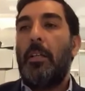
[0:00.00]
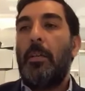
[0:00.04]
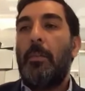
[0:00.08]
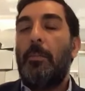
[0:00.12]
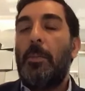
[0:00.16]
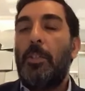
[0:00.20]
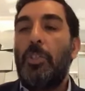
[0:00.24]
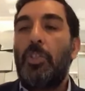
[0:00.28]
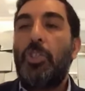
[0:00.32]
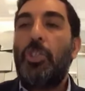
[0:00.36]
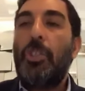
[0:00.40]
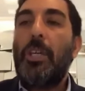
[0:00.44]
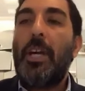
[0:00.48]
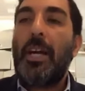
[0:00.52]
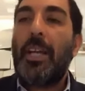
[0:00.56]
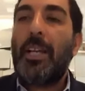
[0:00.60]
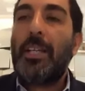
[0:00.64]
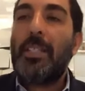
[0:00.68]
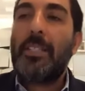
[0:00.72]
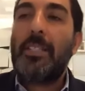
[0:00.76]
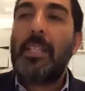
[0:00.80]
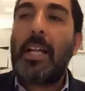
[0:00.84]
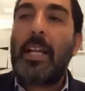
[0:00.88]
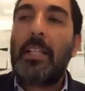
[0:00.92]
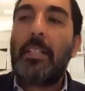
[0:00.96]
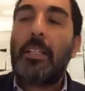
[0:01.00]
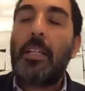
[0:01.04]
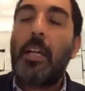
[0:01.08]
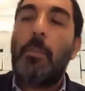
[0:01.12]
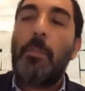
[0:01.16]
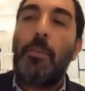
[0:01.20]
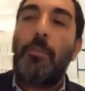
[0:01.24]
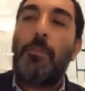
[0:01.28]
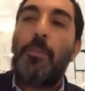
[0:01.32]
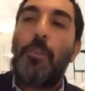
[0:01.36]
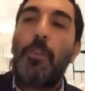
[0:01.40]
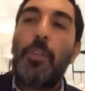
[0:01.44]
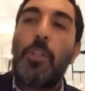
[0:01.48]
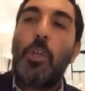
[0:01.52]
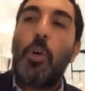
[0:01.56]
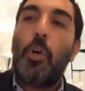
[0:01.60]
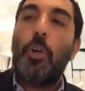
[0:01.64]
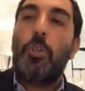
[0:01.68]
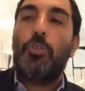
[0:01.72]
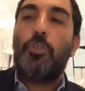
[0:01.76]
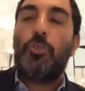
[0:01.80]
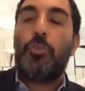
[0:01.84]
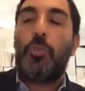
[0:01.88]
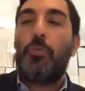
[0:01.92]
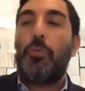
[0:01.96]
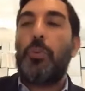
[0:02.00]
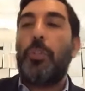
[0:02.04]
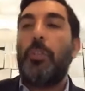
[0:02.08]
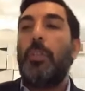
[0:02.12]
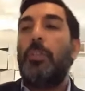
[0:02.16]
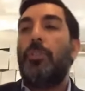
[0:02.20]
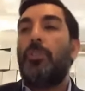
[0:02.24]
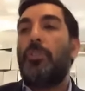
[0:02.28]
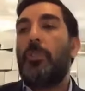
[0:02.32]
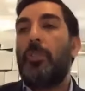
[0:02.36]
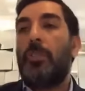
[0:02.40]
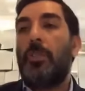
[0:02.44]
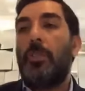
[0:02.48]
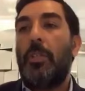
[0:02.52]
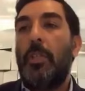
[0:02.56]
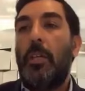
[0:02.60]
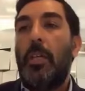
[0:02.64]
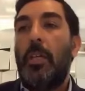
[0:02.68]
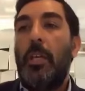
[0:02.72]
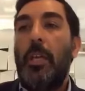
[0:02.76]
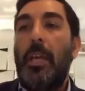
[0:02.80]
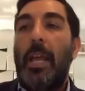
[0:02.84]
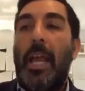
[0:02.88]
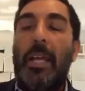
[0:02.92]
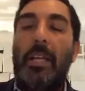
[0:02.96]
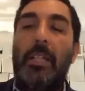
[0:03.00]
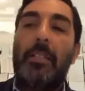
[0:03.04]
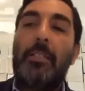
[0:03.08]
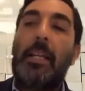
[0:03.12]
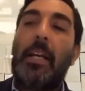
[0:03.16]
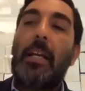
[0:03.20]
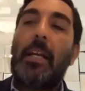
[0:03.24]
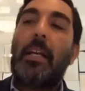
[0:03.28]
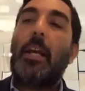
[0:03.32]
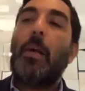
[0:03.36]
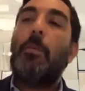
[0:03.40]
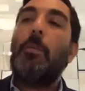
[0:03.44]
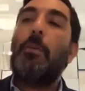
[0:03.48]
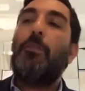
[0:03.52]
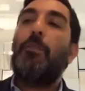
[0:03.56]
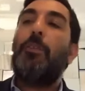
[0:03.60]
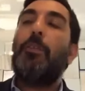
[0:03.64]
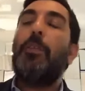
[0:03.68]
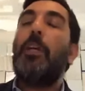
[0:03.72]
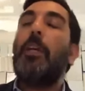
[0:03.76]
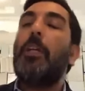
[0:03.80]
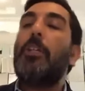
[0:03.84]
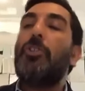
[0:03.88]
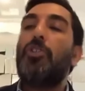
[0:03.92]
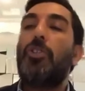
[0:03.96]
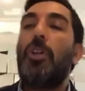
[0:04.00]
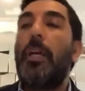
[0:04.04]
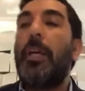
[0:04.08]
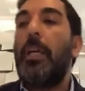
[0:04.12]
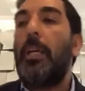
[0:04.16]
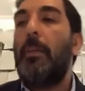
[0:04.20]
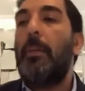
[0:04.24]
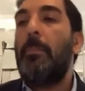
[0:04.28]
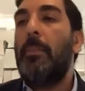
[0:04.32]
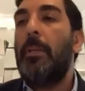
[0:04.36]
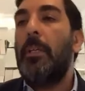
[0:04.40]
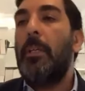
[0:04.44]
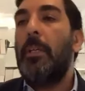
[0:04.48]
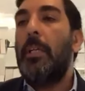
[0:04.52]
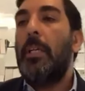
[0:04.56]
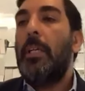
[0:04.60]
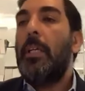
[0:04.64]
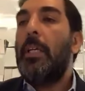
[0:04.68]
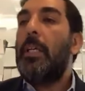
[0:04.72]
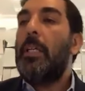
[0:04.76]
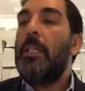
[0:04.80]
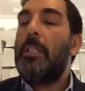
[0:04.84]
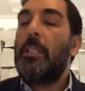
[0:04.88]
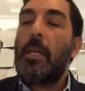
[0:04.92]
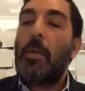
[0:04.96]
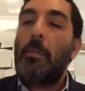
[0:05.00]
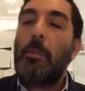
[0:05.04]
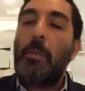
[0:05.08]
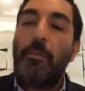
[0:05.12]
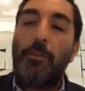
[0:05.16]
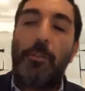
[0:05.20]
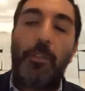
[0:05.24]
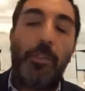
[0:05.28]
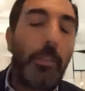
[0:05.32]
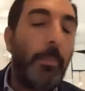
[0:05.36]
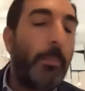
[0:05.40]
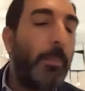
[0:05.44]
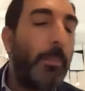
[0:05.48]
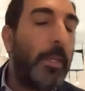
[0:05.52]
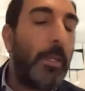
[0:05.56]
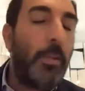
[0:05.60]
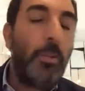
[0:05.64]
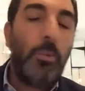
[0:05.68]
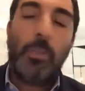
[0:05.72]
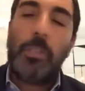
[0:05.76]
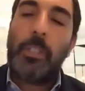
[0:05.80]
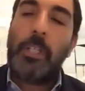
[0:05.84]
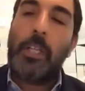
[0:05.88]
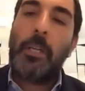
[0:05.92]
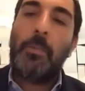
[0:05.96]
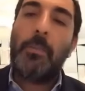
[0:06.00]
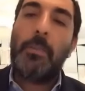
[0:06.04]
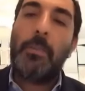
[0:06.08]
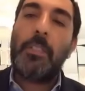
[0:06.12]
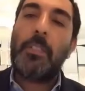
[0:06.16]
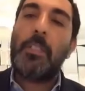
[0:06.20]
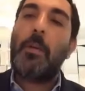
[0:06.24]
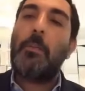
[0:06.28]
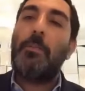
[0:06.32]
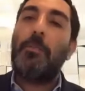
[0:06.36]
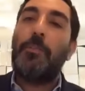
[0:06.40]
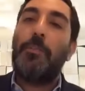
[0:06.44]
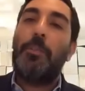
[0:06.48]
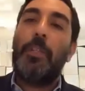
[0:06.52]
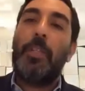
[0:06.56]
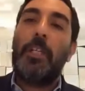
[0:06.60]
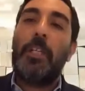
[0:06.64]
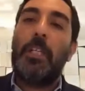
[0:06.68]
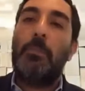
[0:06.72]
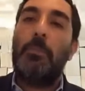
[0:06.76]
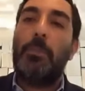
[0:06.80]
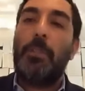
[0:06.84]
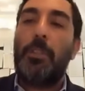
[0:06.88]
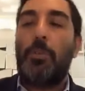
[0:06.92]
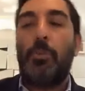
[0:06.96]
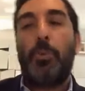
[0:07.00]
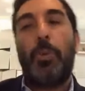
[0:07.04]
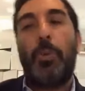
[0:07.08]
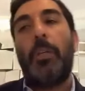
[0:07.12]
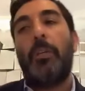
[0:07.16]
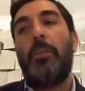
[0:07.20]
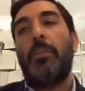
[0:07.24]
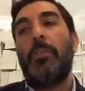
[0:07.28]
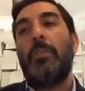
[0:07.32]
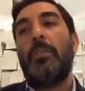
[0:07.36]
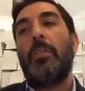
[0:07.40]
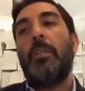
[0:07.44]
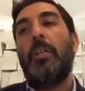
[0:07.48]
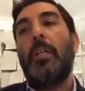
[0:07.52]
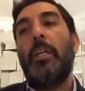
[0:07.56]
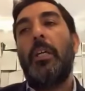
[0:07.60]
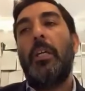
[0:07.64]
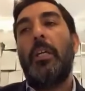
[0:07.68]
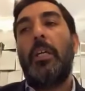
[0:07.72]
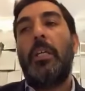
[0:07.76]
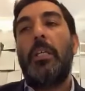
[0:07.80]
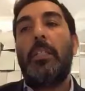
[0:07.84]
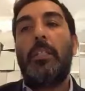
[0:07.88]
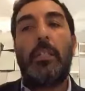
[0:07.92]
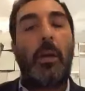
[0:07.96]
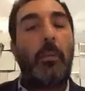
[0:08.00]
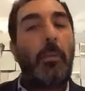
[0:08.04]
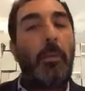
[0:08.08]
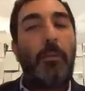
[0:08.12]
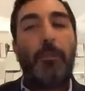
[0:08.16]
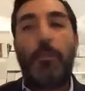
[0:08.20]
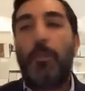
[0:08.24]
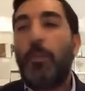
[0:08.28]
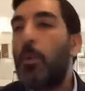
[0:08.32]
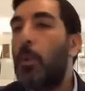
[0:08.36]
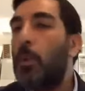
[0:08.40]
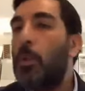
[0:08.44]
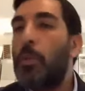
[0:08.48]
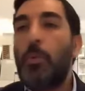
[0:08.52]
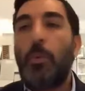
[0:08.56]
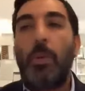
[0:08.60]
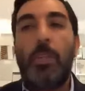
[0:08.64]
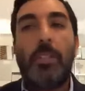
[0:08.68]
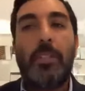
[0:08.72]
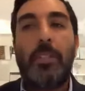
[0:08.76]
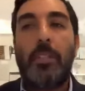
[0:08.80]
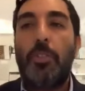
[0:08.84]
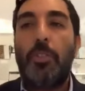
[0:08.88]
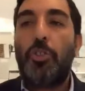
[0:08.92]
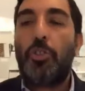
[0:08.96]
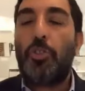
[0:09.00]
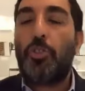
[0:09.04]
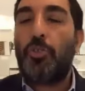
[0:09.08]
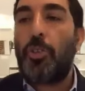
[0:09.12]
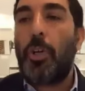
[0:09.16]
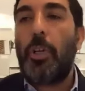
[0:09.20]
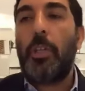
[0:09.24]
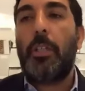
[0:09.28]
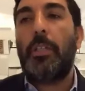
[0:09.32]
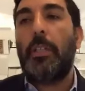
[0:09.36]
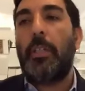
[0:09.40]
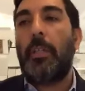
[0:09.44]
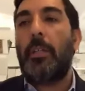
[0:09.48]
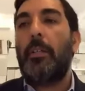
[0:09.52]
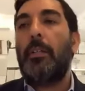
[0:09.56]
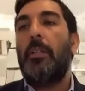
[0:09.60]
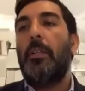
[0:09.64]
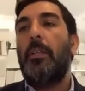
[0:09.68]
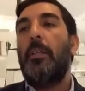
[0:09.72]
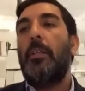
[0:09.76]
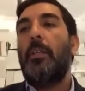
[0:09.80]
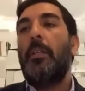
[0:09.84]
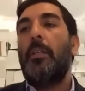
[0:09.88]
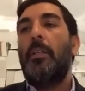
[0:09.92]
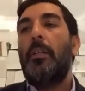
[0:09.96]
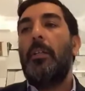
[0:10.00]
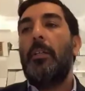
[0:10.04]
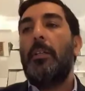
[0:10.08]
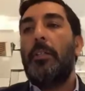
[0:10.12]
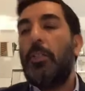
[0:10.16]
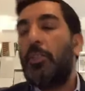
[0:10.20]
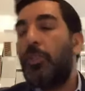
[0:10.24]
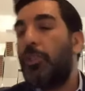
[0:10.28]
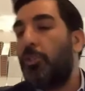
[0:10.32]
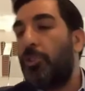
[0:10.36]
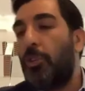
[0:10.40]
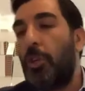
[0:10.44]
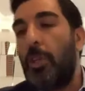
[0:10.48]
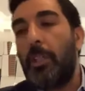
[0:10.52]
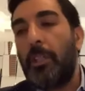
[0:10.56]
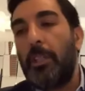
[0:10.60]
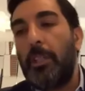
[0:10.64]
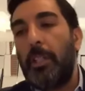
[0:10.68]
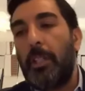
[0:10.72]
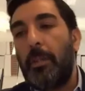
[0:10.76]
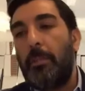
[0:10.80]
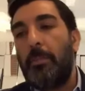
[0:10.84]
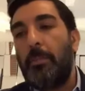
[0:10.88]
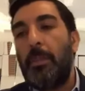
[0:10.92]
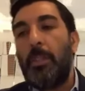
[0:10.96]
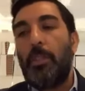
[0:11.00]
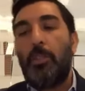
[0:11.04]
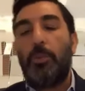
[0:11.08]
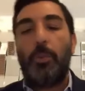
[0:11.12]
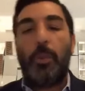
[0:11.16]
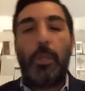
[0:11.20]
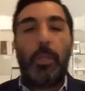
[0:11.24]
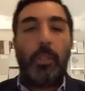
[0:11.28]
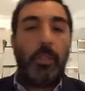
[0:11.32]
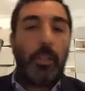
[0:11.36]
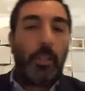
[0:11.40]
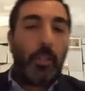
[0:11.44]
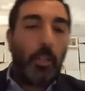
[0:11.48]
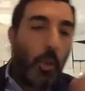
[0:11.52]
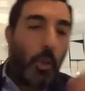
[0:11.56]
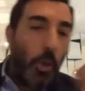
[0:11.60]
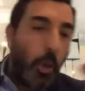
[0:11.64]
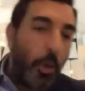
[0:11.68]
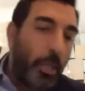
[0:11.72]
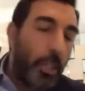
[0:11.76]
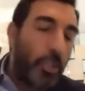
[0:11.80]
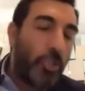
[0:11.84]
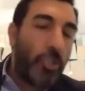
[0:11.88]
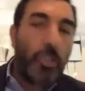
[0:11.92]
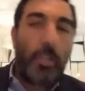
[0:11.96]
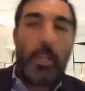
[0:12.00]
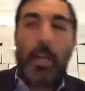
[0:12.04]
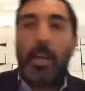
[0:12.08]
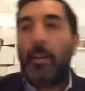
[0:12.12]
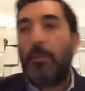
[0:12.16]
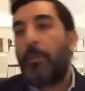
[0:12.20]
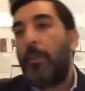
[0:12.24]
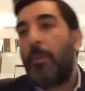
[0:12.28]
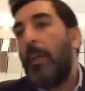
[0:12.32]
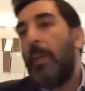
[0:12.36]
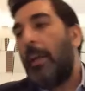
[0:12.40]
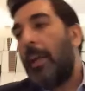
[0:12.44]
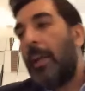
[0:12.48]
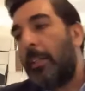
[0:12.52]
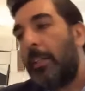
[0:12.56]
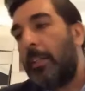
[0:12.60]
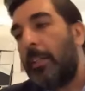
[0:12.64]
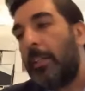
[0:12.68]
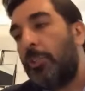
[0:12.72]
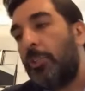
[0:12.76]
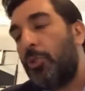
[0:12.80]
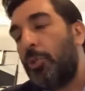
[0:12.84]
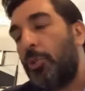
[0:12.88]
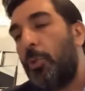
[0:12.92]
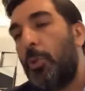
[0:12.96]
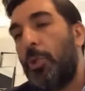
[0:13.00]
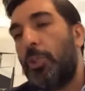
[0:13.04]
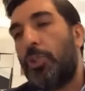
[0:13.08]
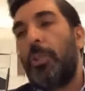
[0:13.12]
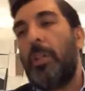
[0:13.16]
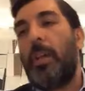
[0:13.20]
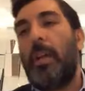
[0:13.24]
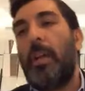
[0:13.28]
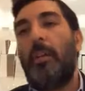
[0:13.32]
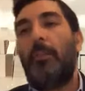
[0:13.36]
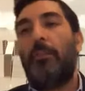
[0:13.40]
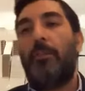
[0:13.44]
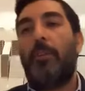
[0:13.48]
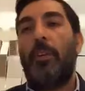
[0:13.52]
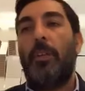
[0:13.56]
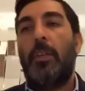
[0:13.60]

Mashiach is not coming for the ultra religious, and he's not coming for the Rishaim. He's coming for the Benonim. He's coming for the in betweeners. He's coming for those ones that are struggling. They're struggling between their Goyish life and their Jewish life.